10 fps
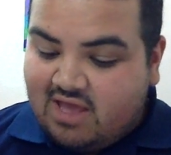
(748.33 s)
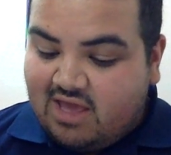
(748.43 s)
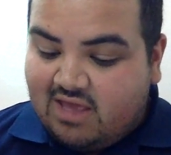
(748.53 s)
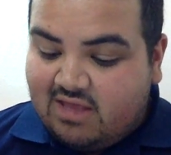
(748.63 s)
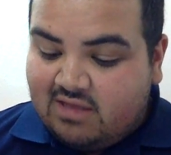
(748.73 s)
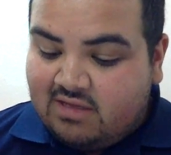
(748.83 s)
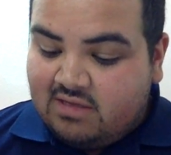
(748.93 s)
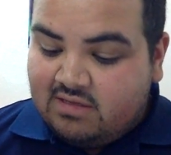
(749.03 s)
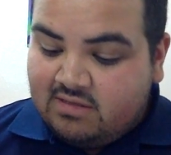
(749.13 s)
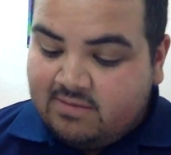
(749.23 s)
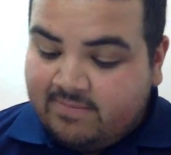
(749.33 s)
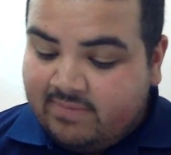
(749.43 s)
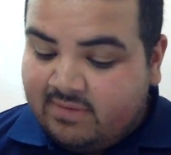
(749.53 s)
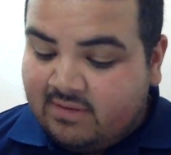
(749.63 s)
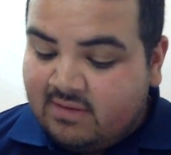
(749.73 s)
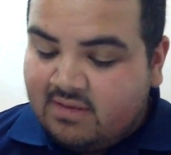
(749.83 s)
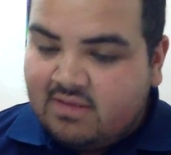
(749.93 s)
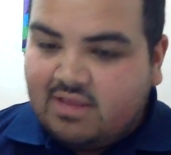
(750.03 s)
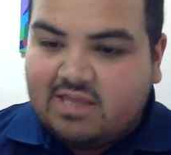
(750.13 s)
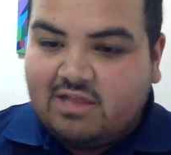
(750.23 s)
and
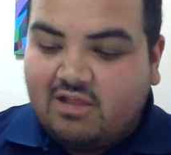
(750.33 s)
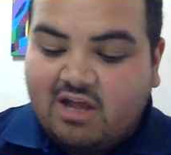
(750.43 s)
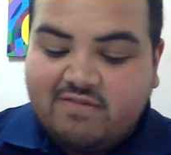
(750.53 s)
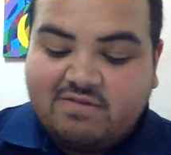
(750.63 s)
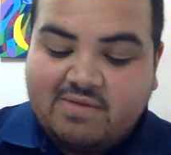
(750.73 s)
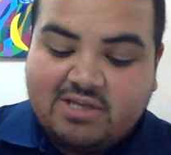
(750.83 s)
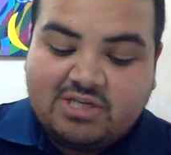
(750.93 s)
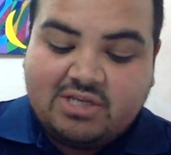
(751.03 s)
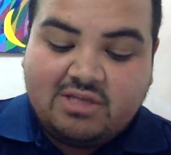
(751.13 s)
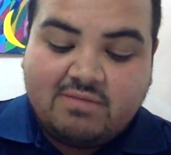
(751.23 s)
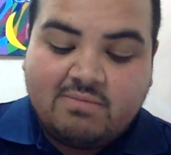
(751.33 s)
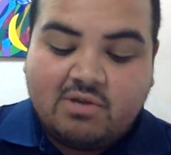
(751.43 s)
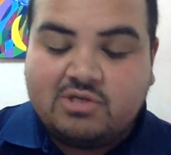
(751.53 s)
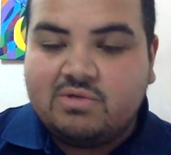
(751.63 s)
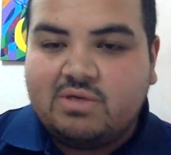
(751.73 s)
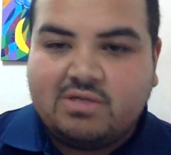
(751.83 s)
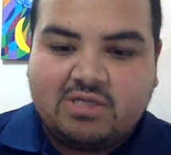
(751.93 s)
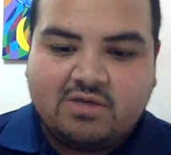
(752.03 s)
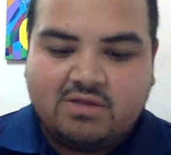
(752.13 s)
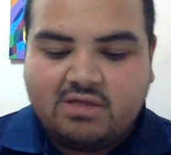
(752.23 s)
like the law of diminishing marginal
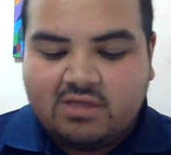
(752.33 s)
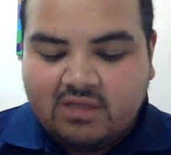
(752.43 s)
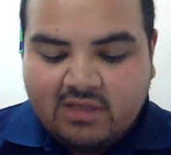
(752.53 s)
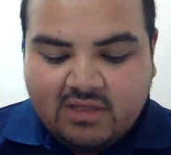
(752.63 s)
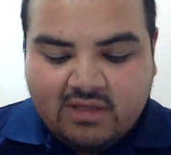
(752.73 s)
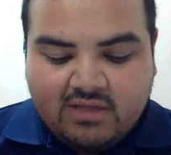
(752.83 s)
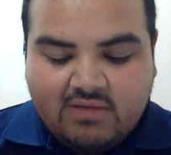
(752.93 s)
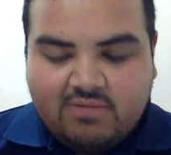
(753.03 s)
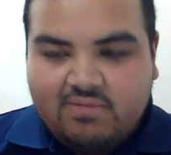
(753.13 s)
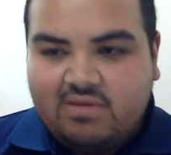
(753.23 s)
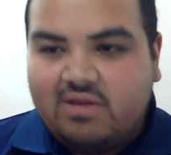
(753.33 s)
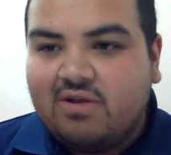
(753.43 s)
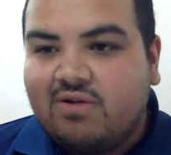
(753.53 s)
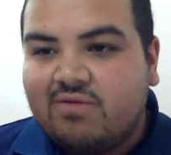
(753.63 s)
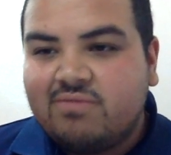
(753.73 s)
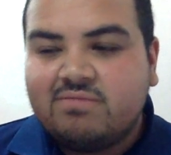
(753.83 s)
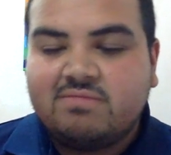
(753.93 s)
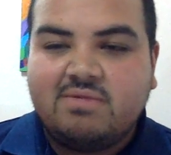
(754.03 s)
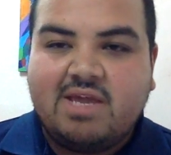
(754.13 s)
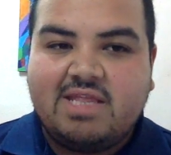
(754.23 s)
utility, you know,
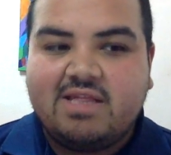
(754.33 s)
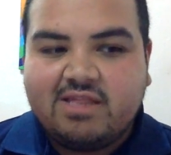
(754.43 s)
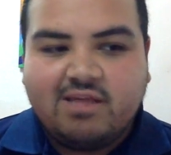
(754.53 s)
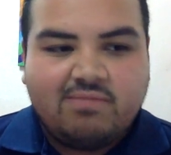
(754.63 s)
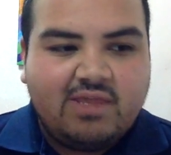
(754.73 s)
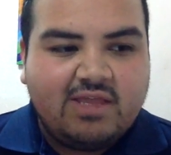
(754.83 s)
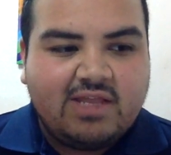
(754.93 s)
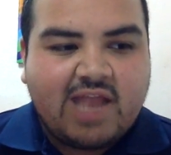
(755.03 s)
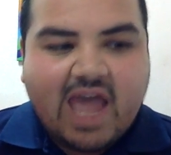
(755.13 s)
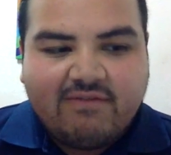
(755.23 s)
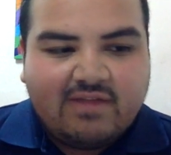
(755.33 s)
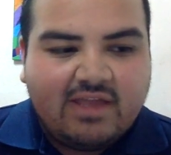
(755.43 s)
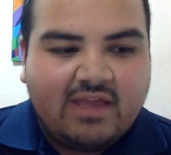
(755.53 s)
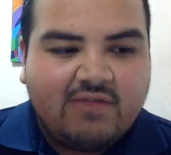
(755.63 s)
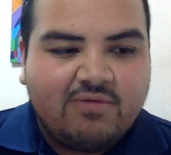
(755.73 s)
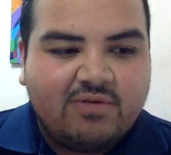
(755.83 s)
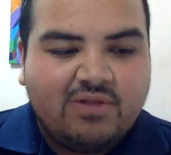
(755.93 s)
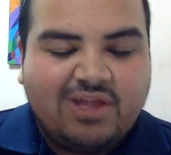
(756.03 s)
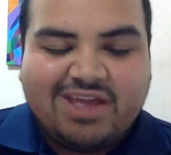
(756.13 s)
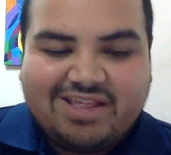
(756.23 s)
getting something and having it and
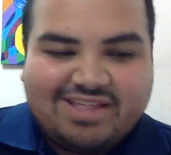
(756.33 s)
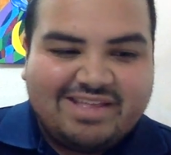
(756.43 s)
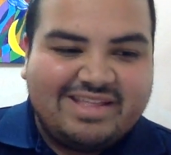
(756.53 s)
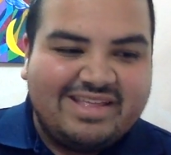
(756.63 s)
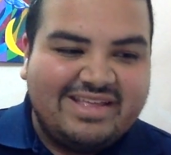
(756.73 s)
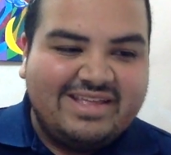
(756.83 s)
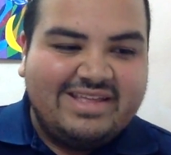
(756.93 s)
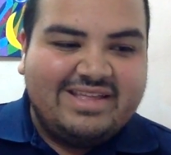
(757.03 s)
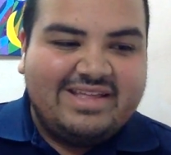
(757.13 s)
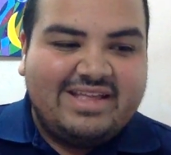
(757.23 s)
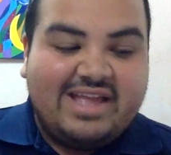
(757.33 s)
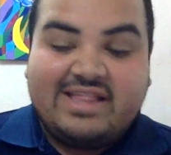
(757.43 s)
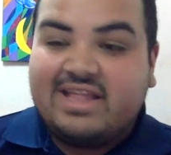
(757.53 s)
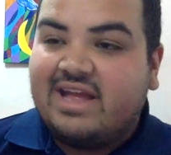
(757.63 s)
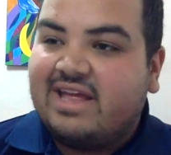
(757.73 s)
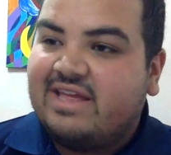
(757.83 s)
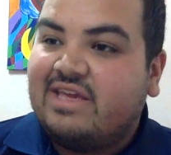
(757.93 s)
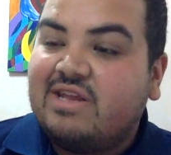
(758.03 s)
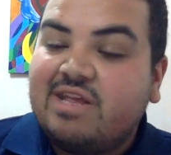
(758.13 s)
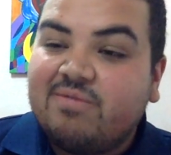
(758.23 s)
realizing it's not,
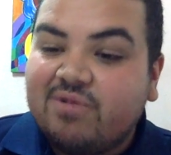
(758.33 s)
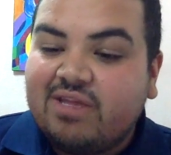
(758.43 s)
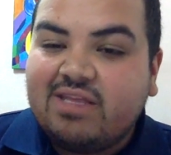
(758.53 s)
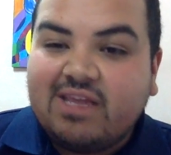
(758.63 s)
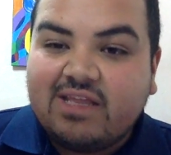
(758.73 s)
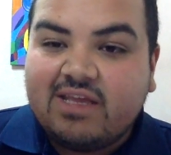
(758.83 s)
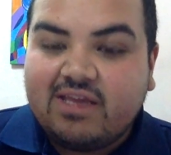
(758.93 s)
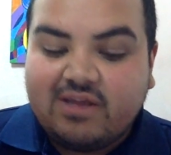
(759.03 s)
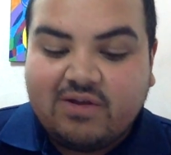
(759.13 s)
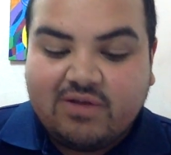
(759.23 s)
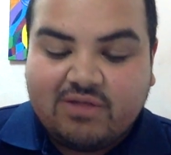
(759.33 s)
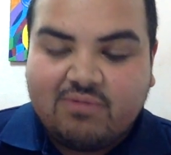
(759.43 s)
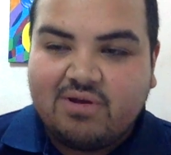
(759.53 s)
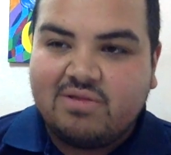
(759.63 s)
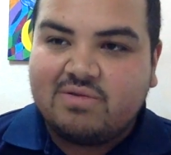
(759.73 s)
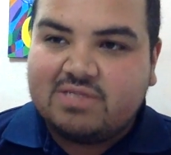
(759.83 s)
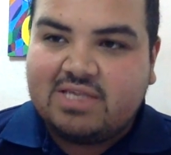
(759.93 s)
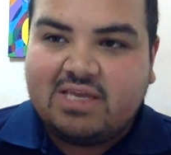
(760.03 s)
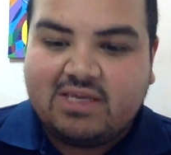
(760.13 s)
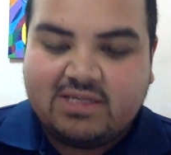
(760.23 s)
you didn't really need it. It's one of those
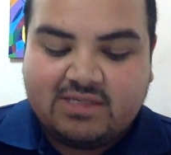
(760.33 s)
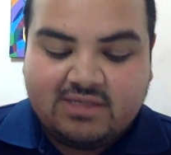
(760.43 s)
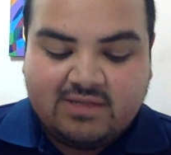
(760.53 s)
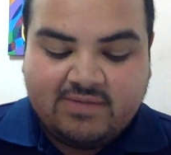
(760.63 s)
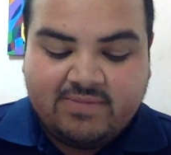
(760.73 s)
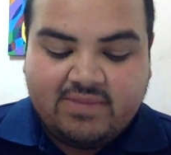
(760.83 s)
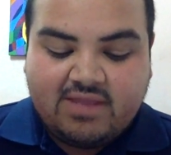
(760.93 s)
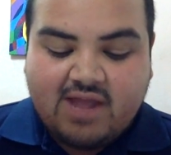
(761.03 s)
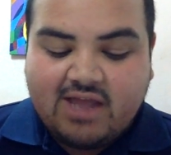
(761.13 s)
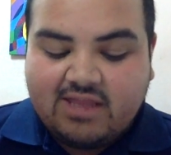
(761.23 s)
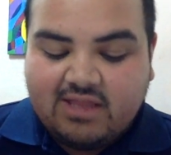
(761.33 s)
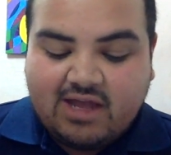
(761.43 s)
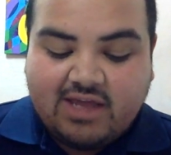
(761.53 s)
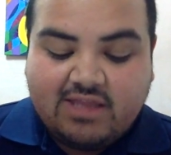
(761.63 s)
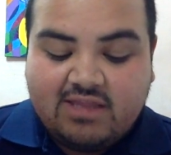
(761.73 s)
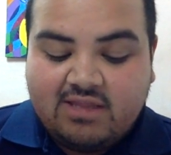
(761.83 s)
things. I I